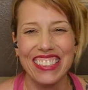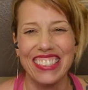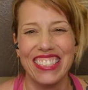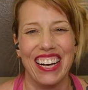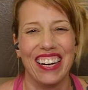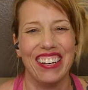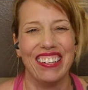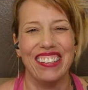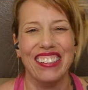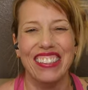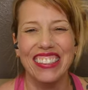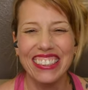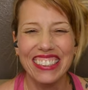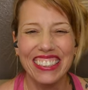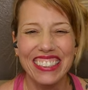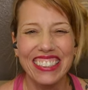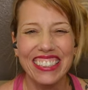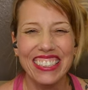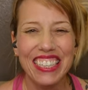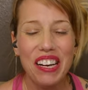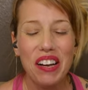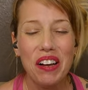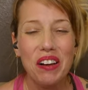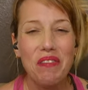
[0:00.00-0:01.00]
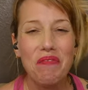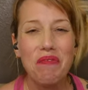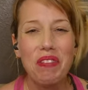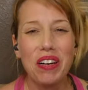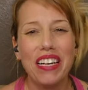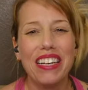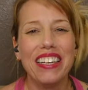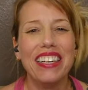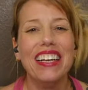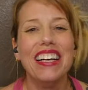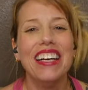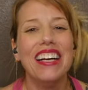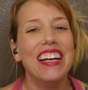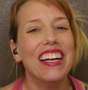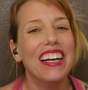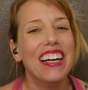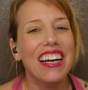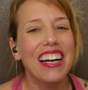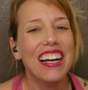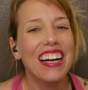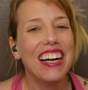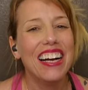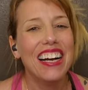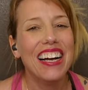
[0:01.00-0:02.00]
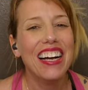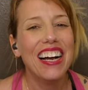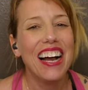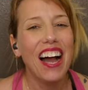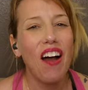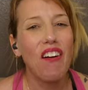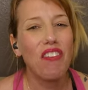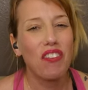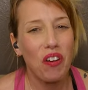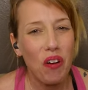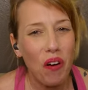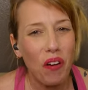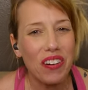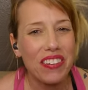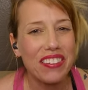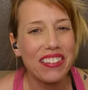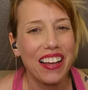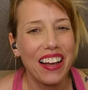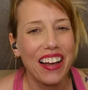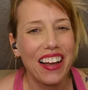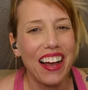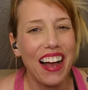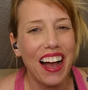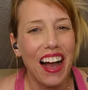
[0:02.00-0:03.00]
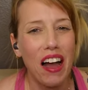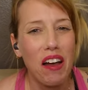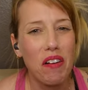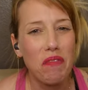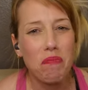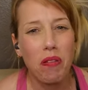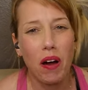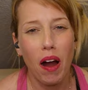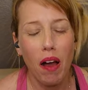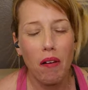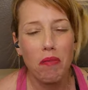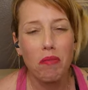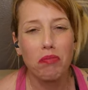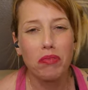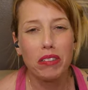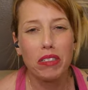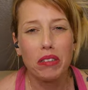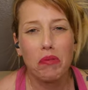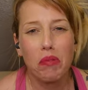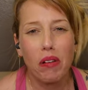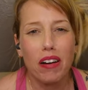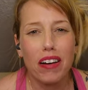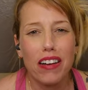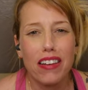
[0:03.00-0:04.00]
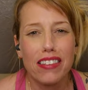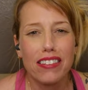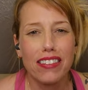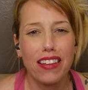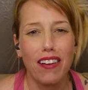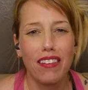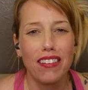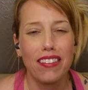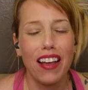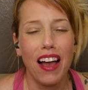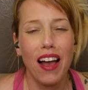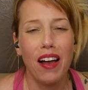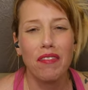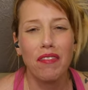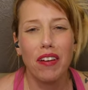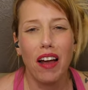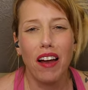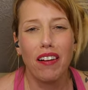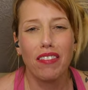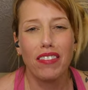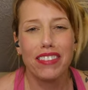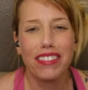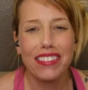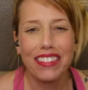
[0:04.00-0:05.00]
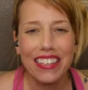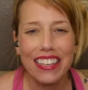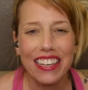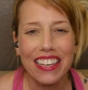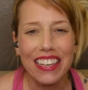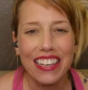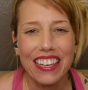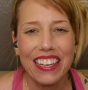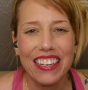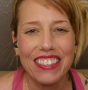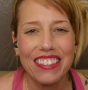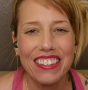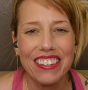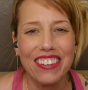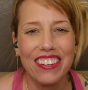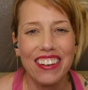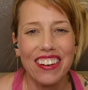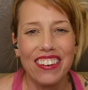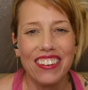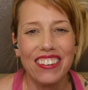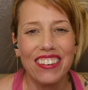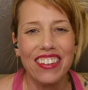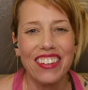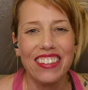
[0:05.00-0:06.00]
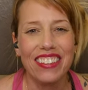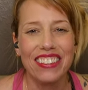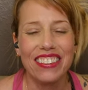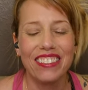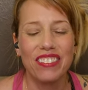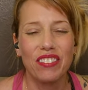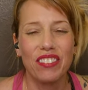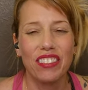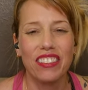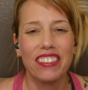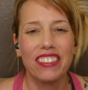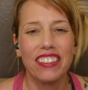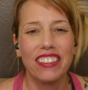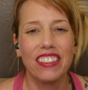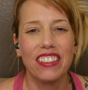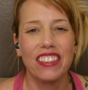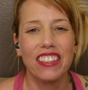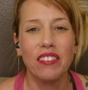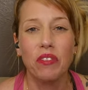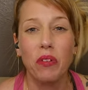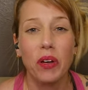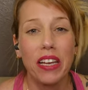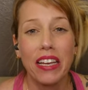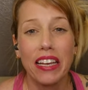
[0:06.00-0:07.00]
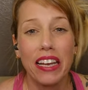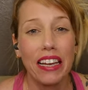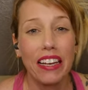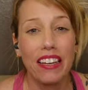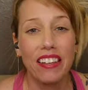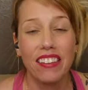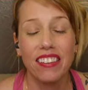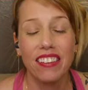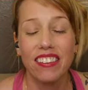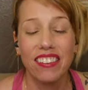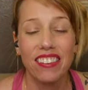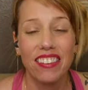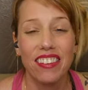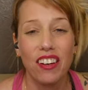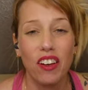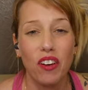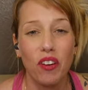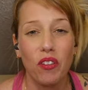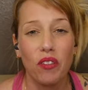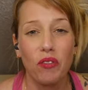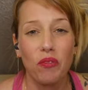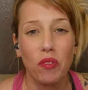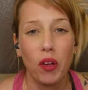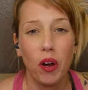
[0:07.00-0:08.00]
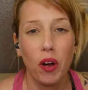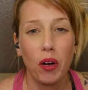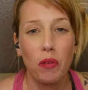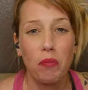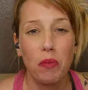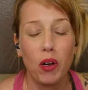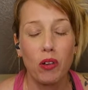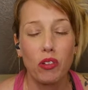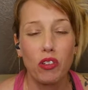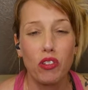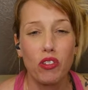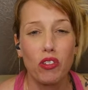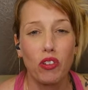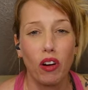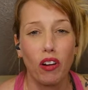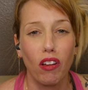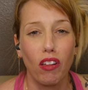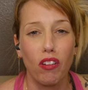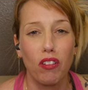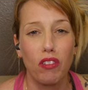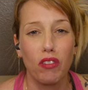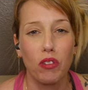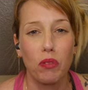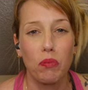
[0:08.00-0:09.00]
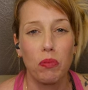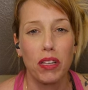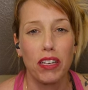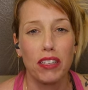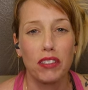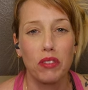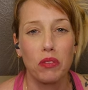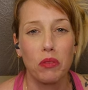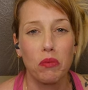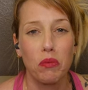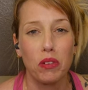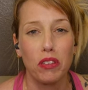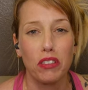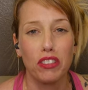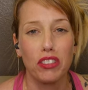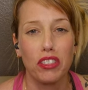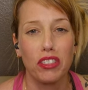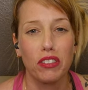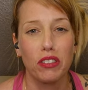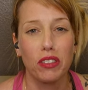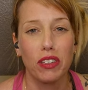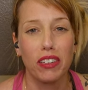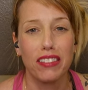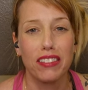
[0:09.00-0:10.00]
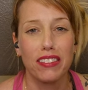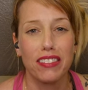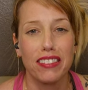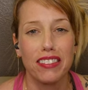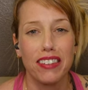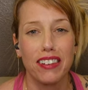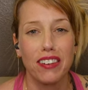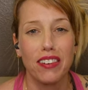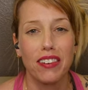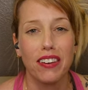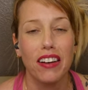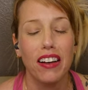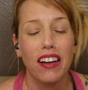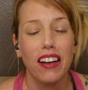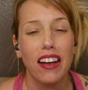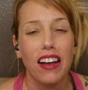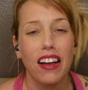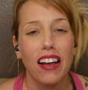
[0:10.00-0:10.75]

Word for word: you know, but of course I, I probably was, I, I, I, was a kid, you know, I didn't really, and we get, you know, our emotions are all over the place when we're children. So